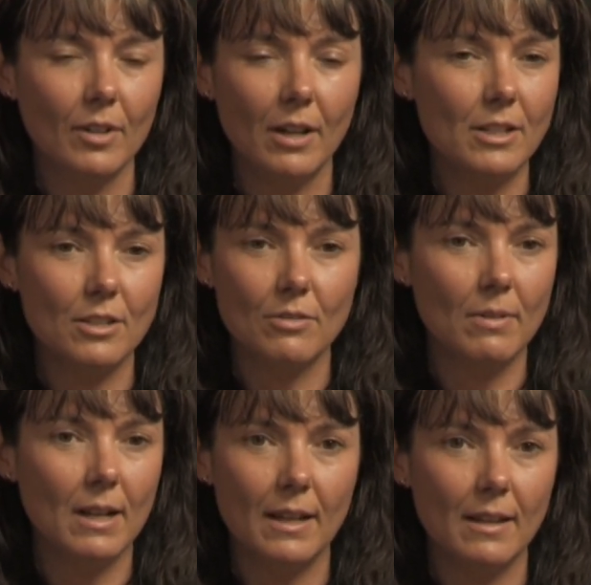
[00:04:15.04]
I just
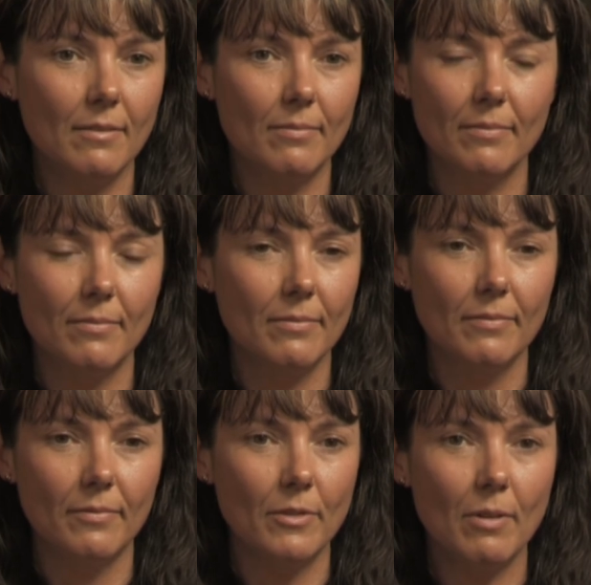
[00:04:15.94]
really,
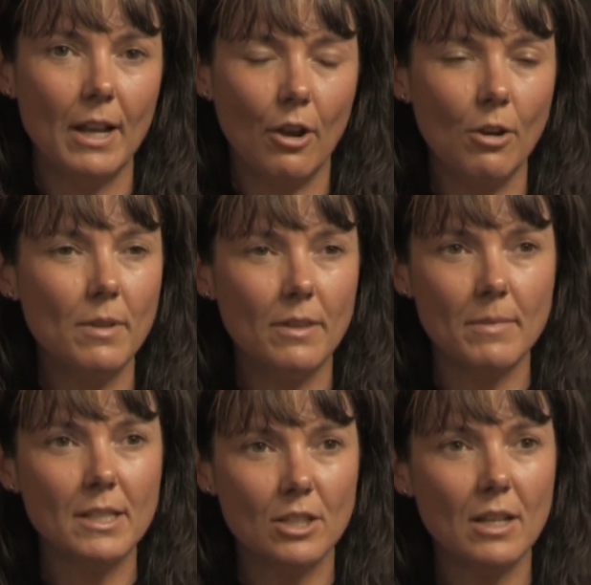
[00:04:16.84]
really hope that the
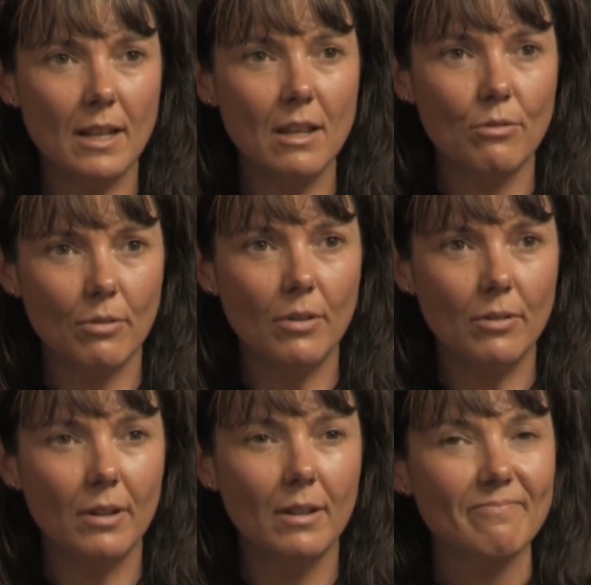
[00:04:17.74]
message can get
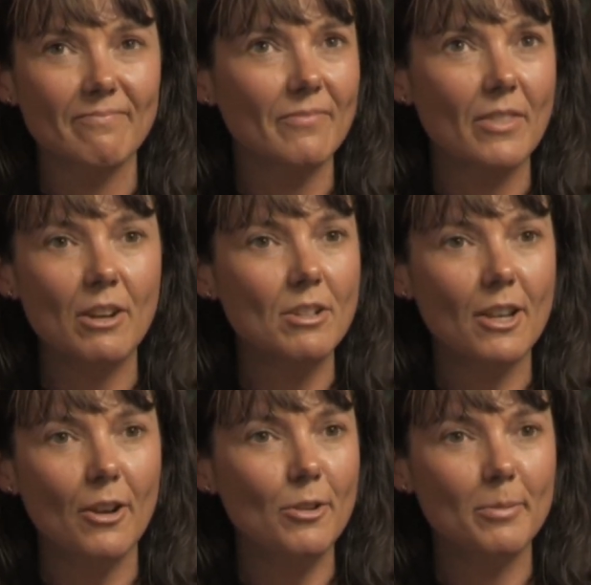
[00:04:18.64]
through. There is
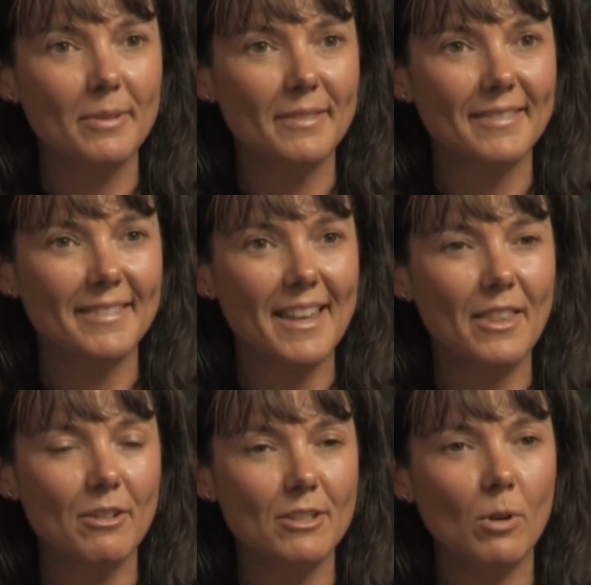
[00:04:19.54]
hope.
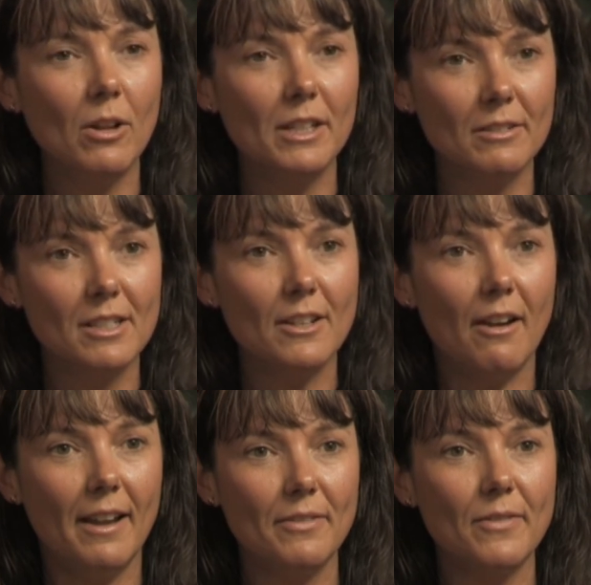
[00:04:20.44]
While there is
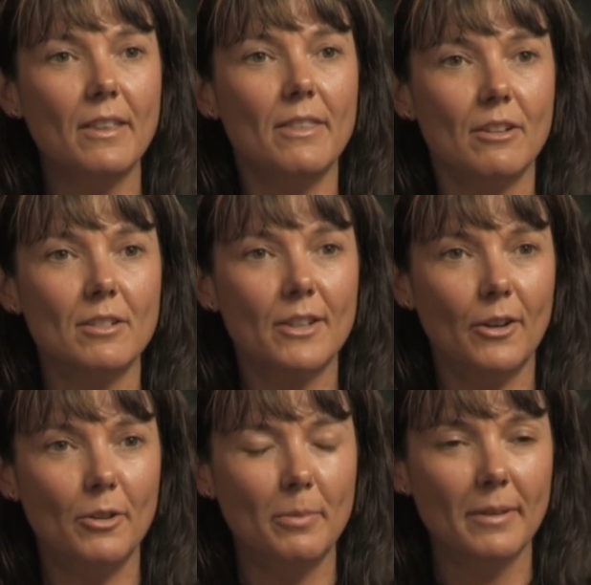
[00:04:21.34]
life, there is
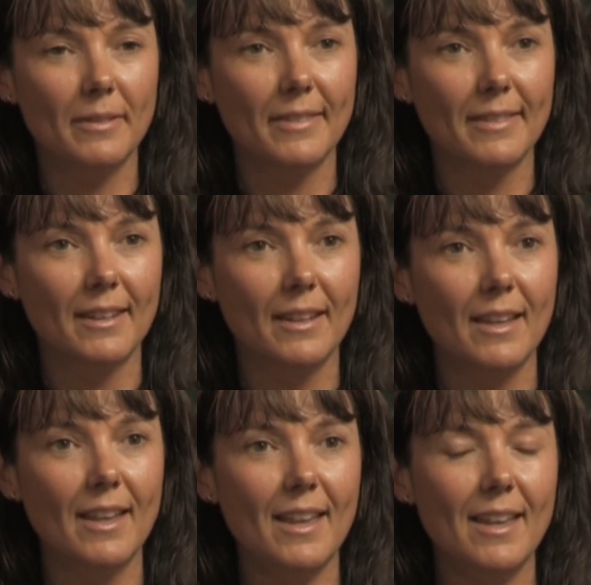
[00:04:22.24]
hope.
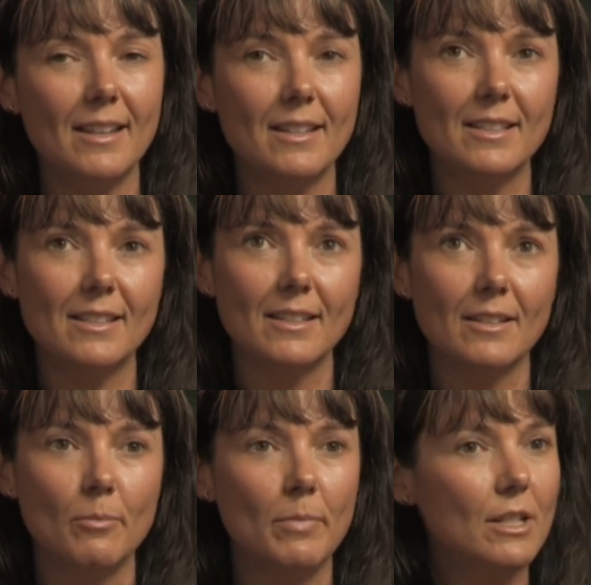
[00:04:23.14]
And
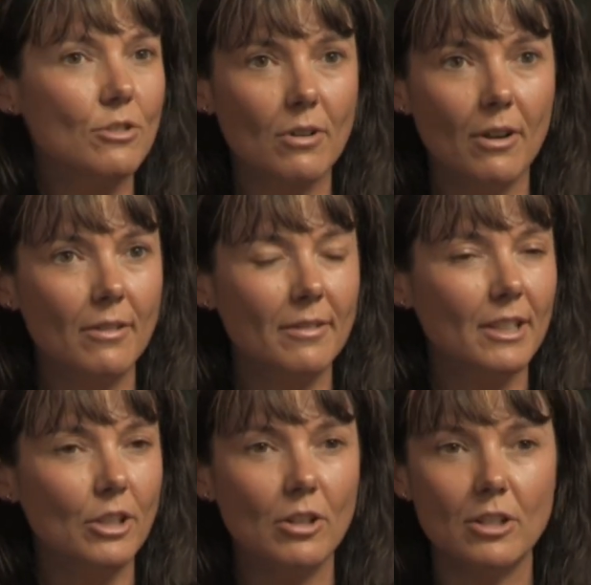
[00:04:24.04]
be strong,
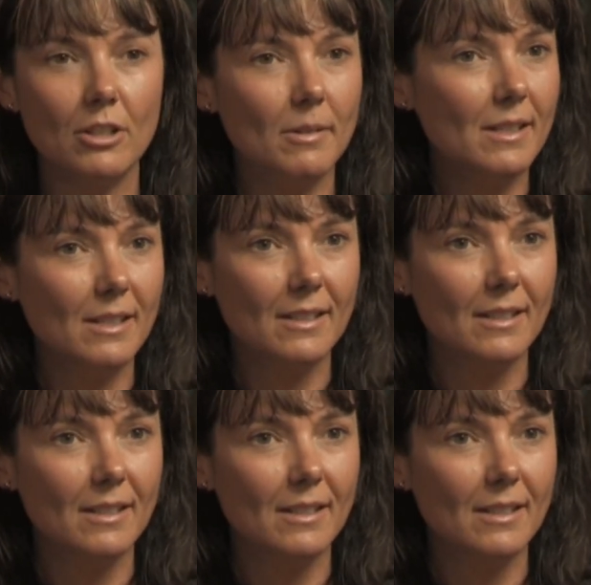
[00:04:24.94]
you can do it.